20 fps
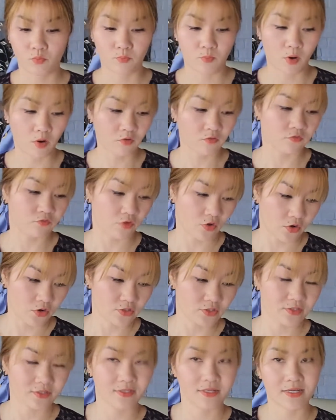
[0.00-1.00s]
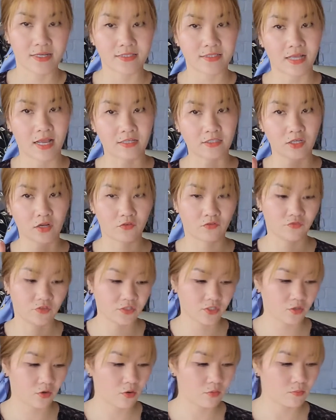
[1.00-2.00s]
book first. It's actually a
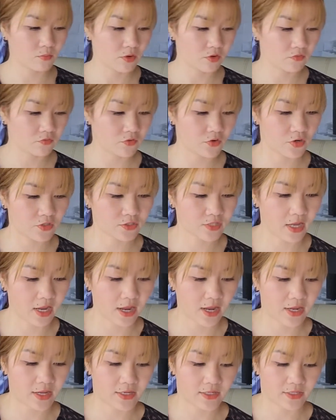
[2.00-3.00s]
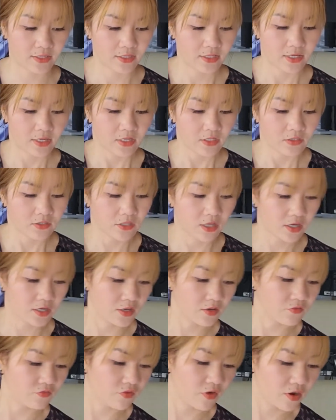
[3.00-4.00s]
physical book first. I
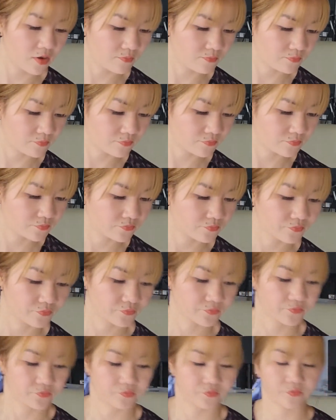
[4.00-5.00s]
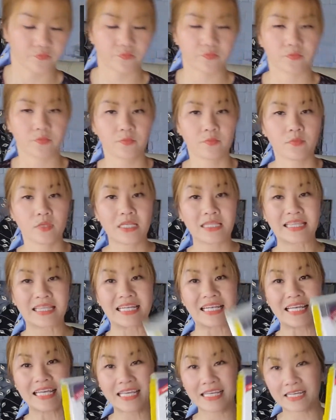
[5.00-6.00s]
study from
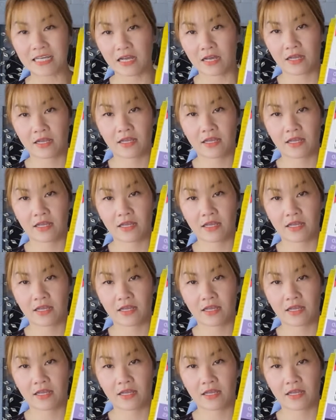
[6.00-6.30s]
Gleek.